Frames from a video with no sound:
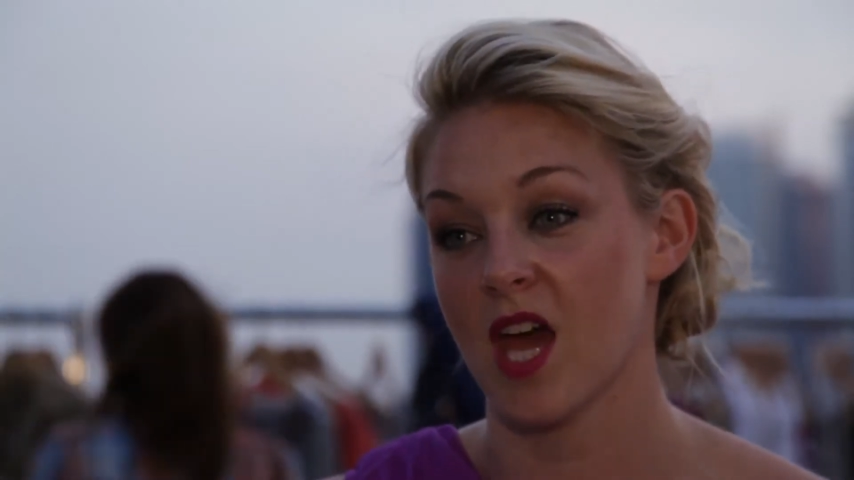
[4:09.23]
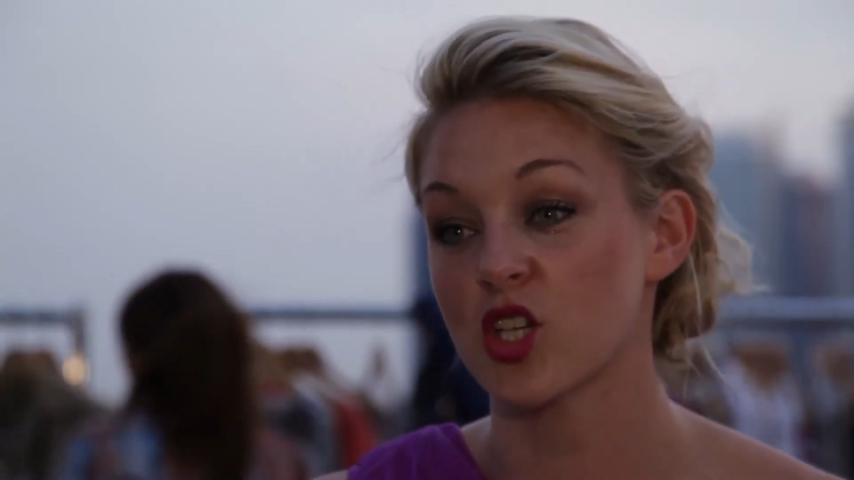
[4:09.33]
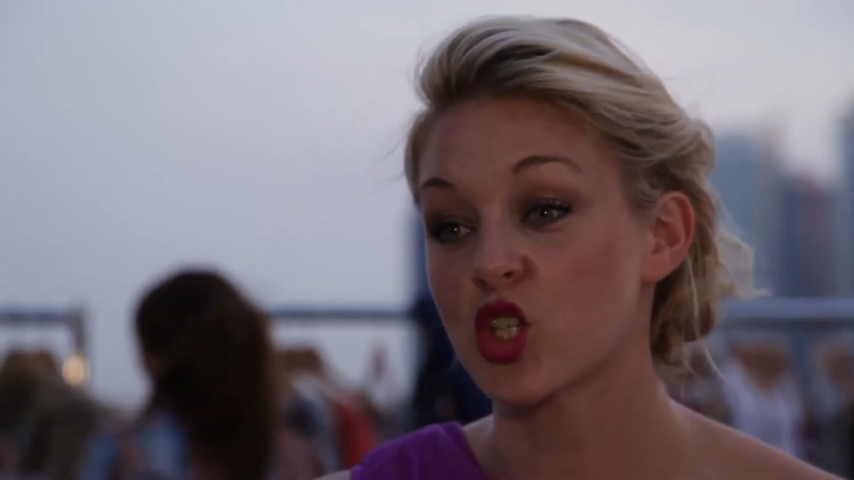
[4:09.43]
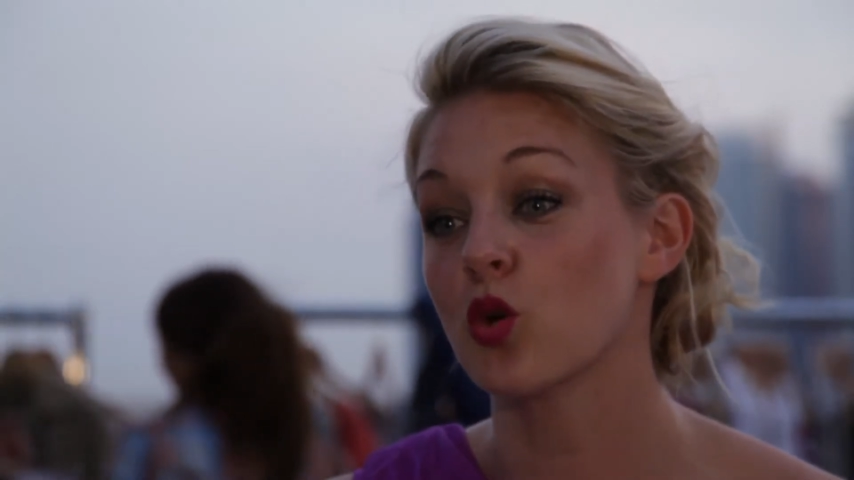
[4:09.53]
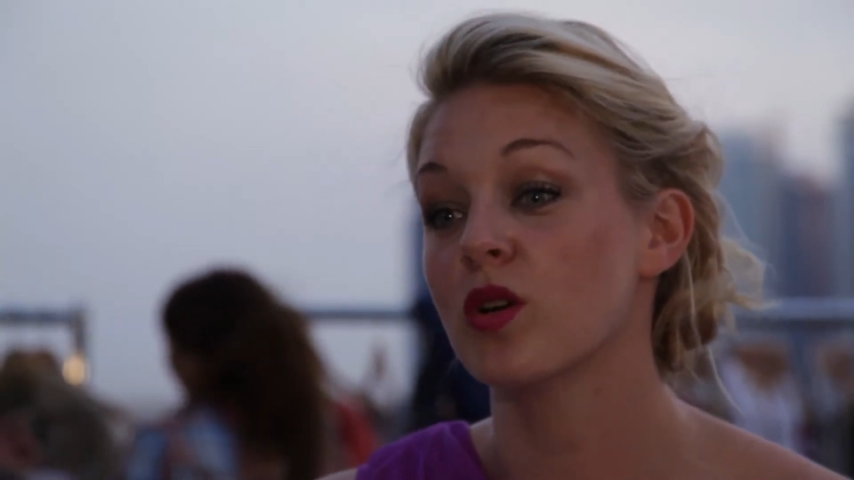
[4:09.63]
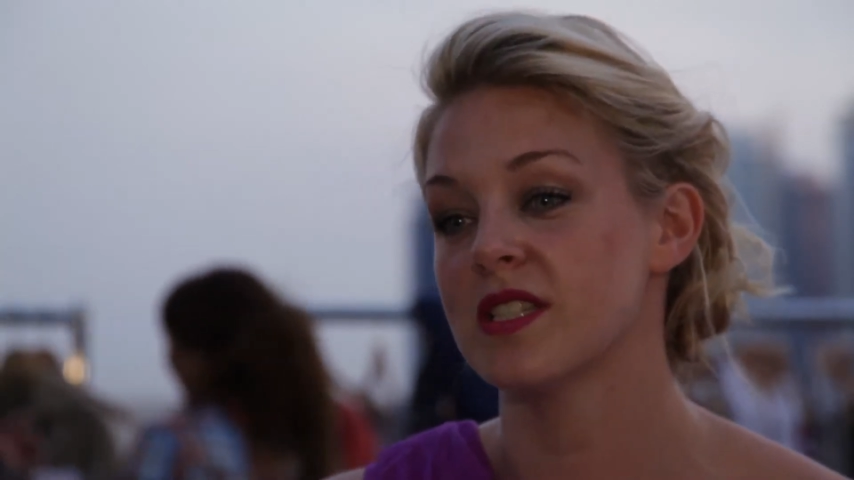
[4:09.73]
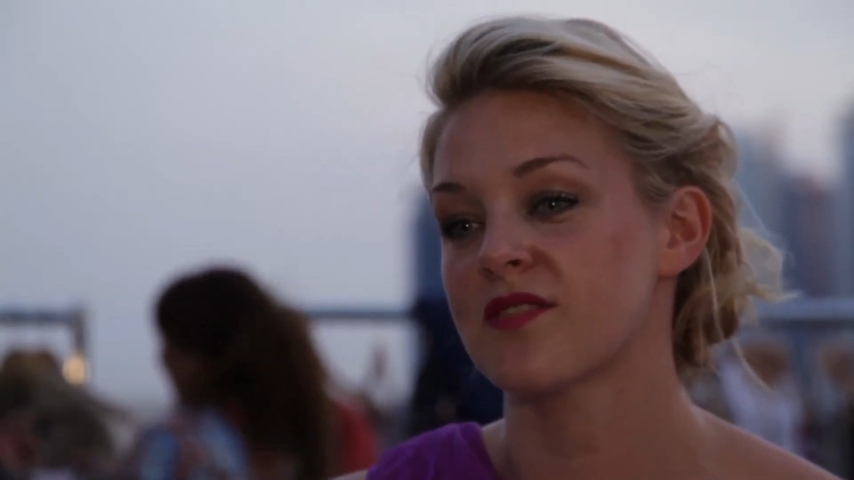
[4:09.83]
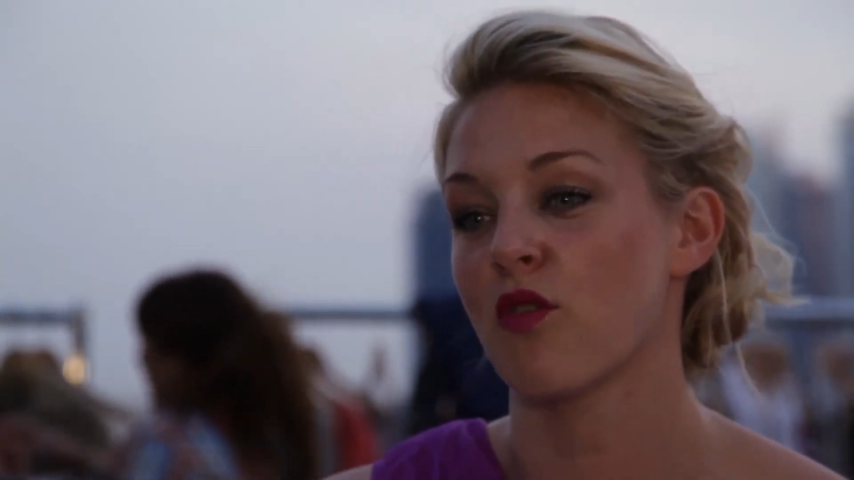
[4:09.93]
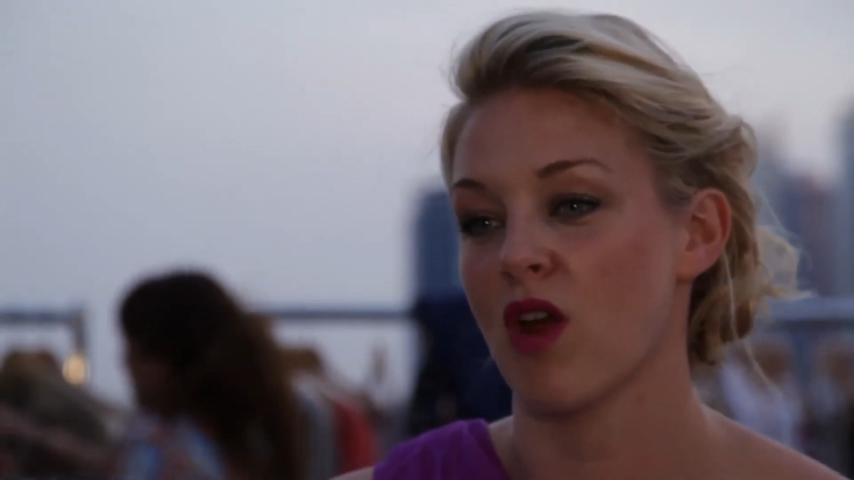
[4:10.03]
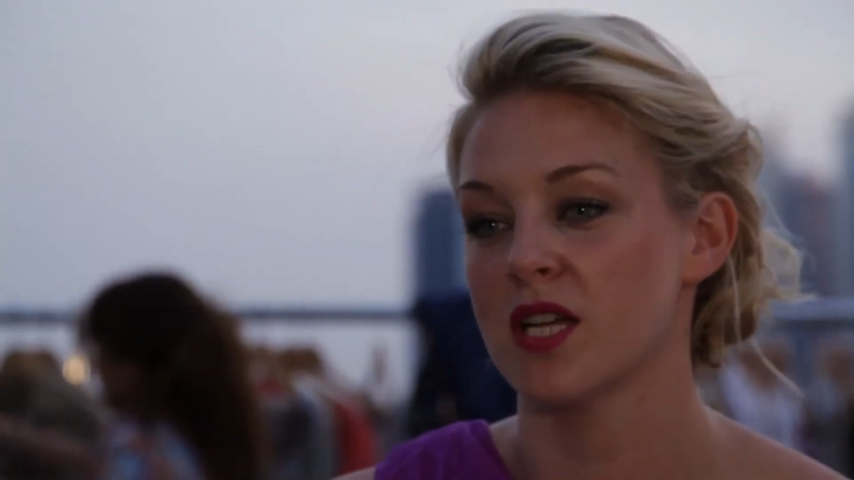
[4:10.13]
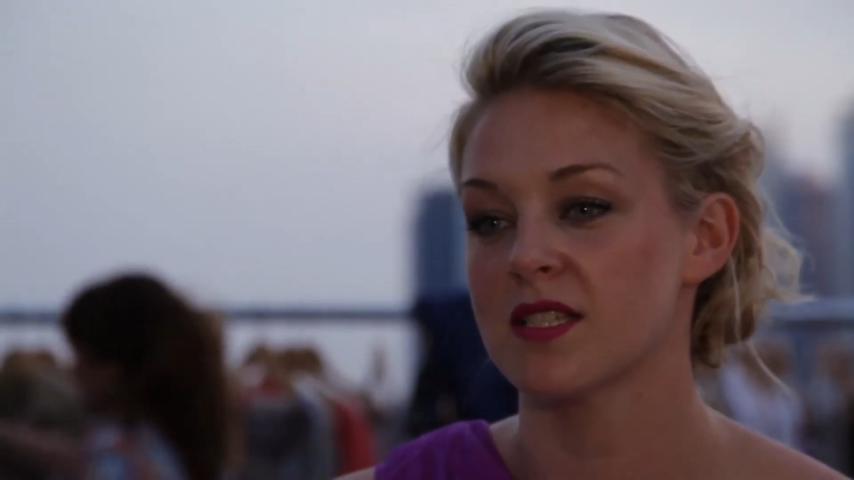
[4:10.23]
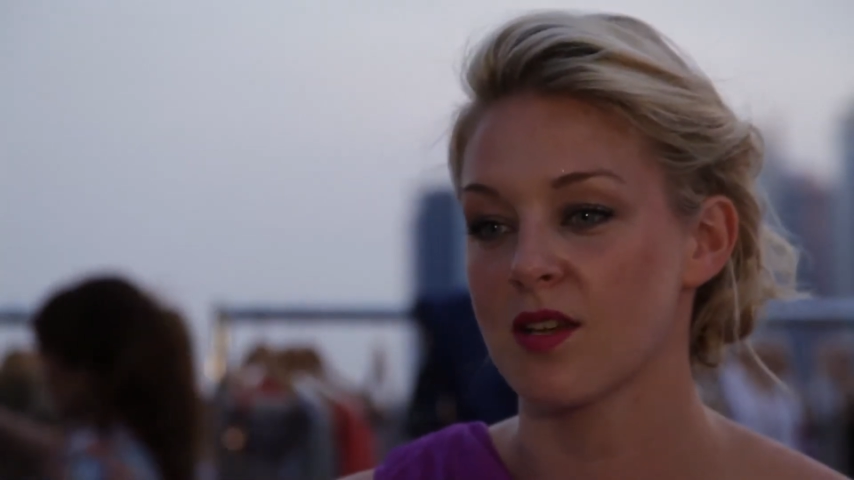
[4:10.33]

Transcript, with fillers: an assurance for us